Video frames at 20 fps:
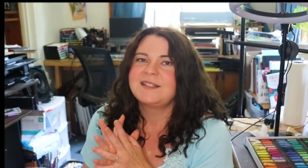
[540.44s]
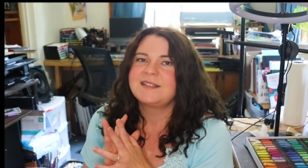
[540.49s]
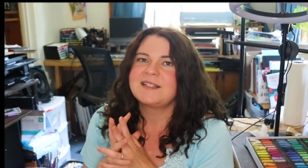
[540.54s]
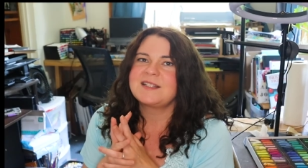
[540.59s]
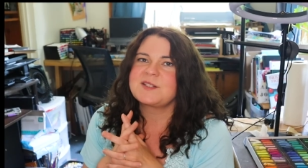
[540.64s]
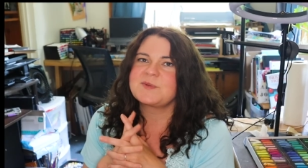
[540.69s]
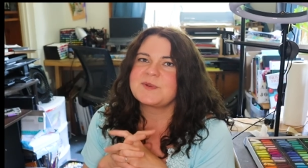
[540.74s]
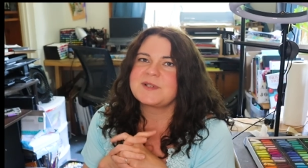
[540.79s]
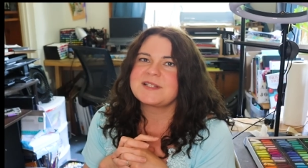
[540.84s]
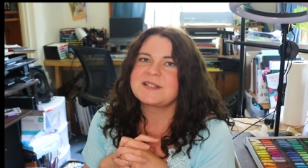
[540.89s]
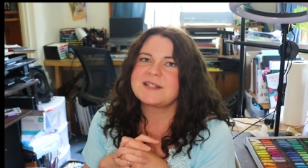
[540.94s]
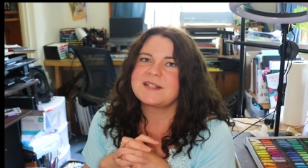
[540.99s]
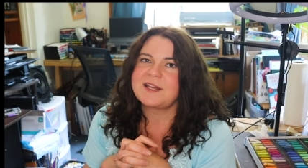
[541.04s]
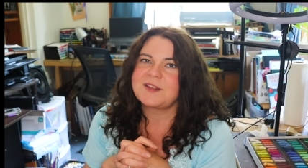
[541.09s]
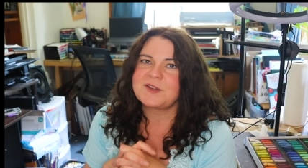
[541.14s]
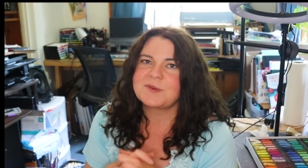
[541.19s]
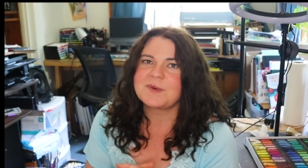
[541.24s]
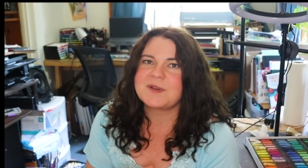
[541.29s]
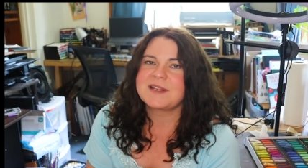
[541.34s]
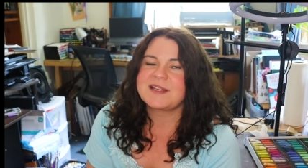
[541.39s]
this one's
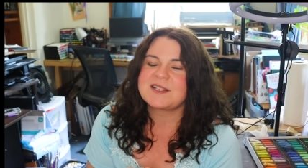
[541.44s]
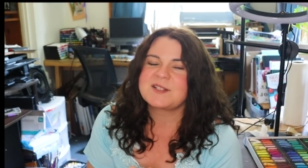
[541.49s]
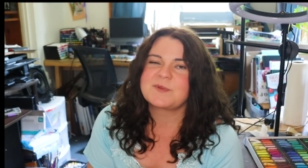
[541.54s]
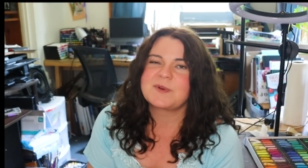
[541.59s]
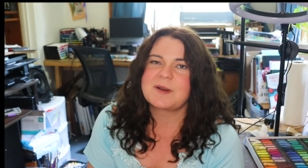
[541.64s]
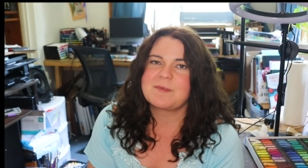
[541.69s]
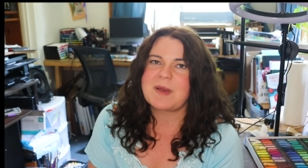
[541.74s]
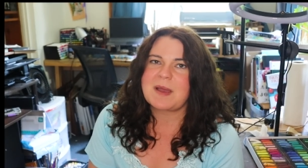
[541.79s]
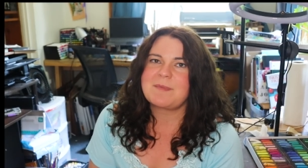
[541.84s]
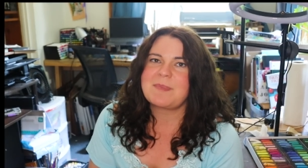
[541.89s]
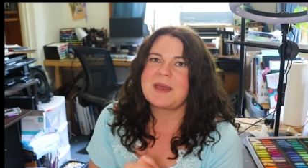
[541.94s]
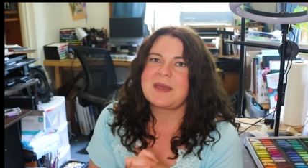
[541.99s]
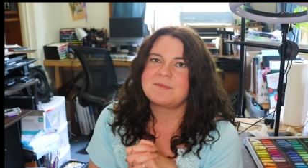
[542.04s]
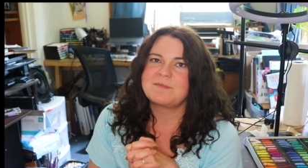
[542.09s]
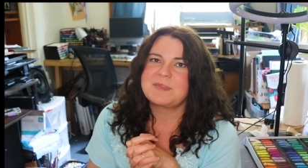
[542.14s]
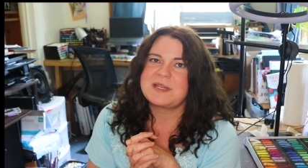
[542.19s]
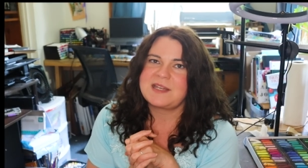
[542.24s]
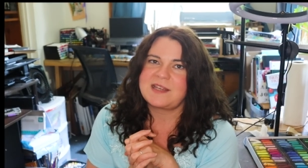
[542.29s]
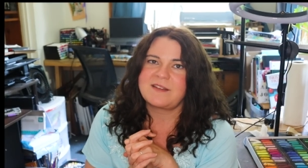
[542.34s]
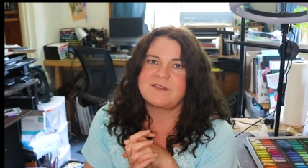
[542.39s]
another one that's one of my
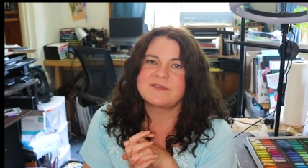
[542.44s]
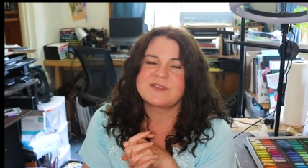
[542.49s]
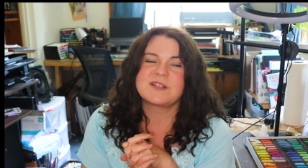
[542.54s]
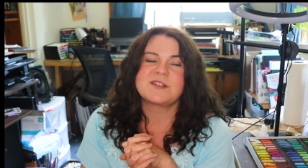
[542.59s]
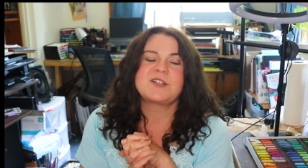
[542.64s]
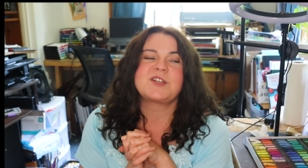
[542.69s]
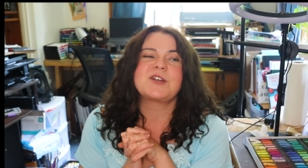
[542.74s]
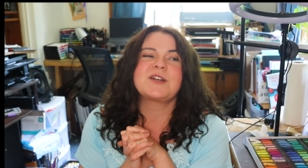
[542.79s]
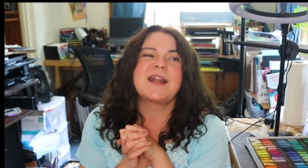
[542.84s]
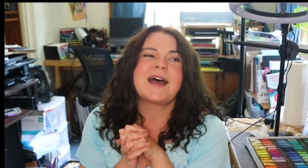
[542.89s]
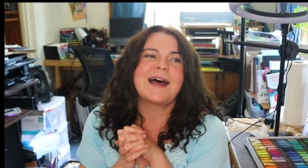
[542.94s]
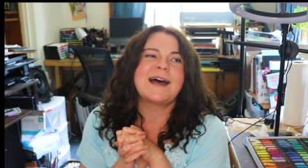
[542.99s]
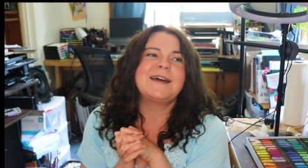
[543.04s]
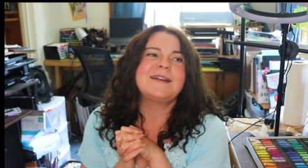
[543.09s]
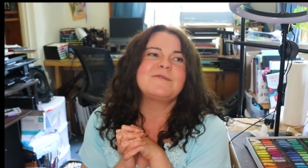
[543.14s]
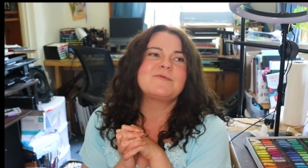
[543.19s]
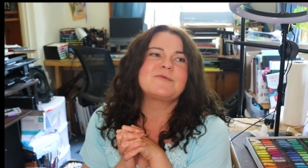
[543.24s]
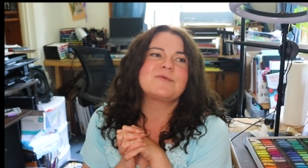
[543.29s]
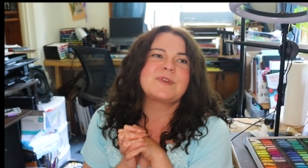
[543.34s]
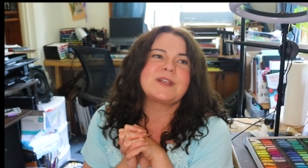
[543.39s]
pet peeves. You're
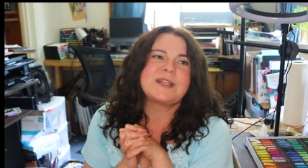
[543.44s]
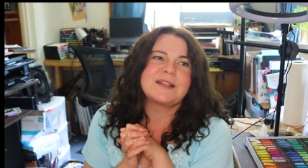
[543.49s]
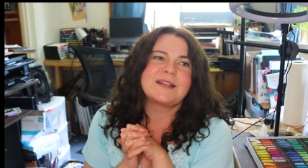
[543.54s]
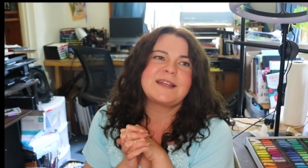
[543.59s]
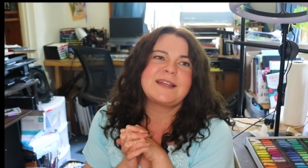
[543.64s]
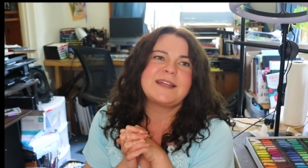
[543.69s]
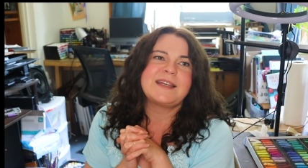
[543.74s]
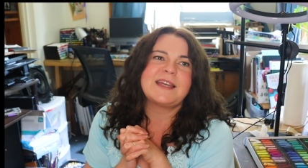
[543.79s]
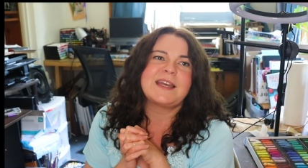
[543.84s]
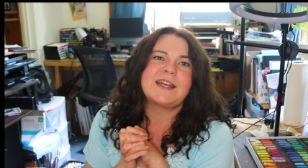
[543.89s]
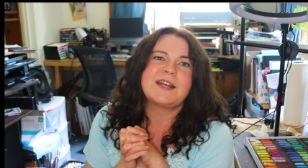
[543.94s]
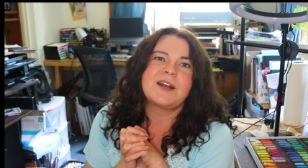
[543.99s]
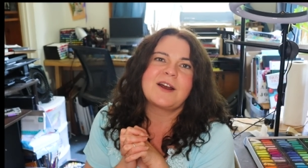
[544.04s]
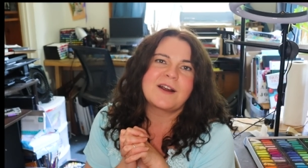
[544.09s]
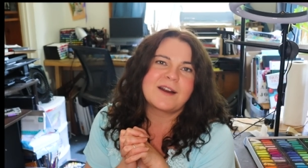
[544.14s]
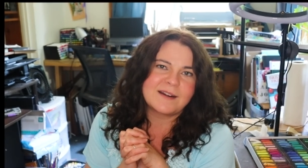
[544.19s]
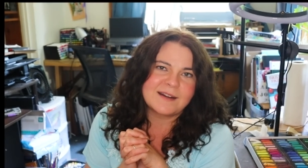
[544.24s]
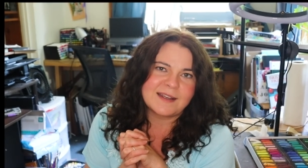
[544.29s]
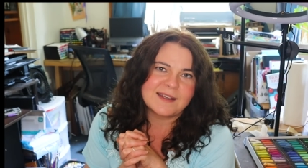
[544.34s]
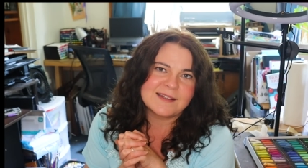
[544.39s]
not really an
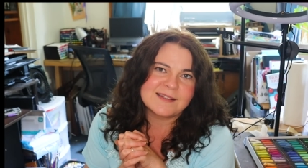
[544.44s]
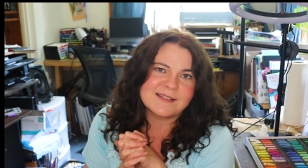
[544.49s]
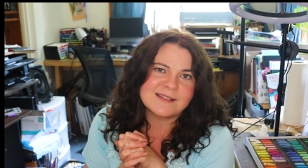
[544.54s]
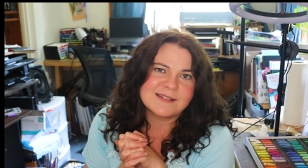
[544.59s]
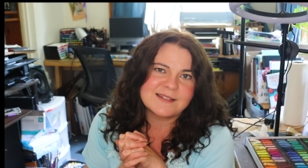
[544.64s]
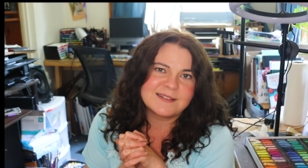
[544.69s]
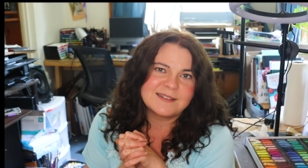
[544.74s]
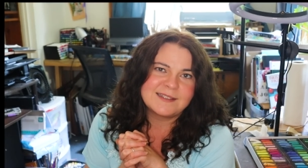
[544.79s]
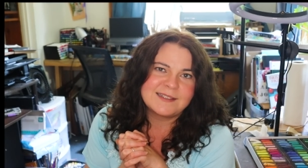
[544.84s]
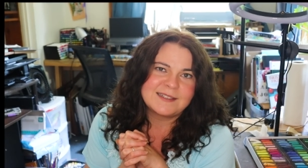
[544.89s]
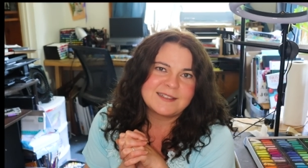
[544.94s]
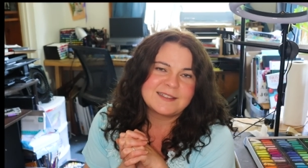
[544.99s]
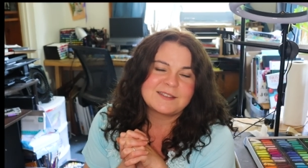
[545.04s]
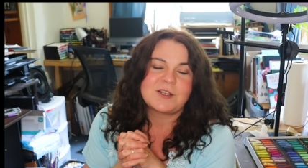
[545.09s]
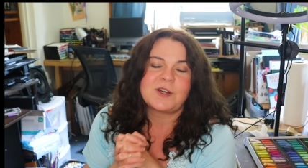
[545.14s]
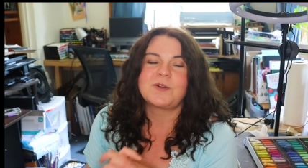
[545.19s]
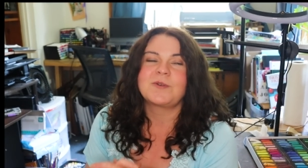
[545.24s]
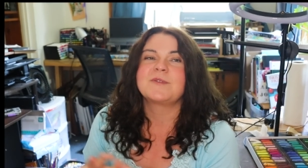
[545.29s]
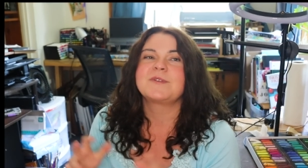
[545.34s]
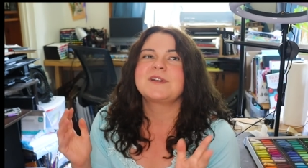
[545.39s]
artist.
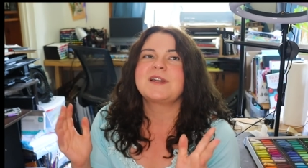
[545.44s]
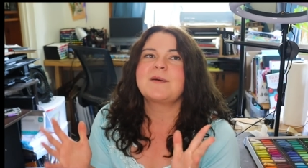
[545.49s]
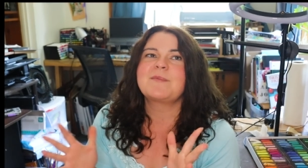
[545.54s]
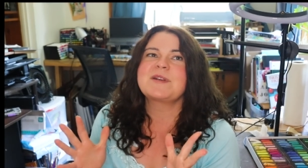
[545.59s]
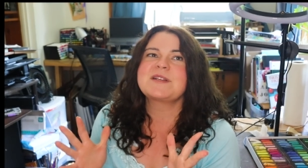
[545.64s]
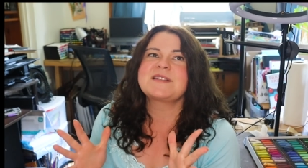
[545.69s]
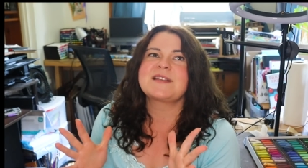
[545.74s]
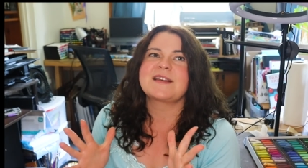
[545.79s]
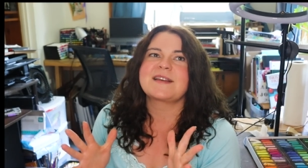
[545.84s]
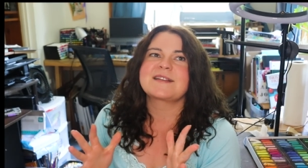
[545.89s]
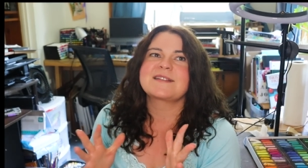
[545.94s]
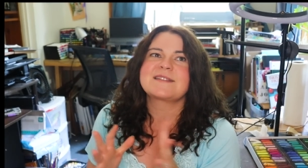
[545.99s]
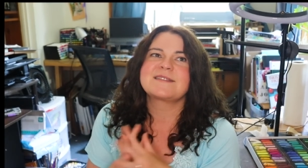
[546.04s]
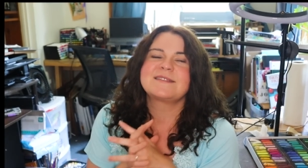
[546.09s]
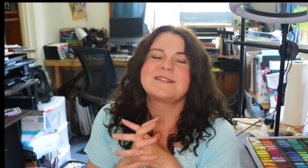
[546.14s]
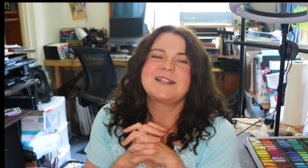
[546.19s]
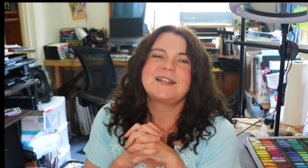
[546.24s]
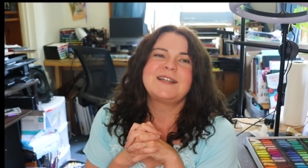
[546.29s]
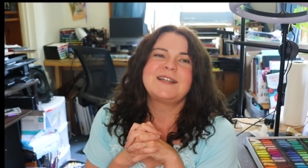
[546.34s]
Oh, number six.